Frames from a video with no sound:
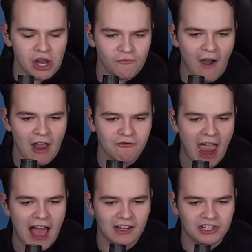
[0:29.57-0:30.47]

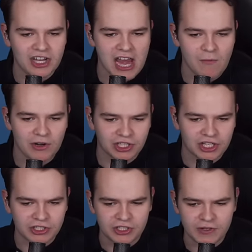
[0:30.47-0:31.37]
C5 Galaxy,
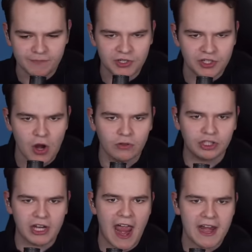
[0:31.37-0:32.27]
which is
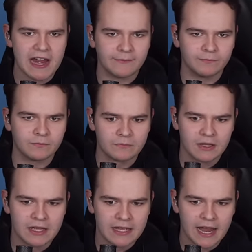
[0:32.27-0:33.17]
still standing
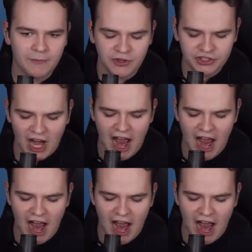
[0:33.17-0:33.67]
in the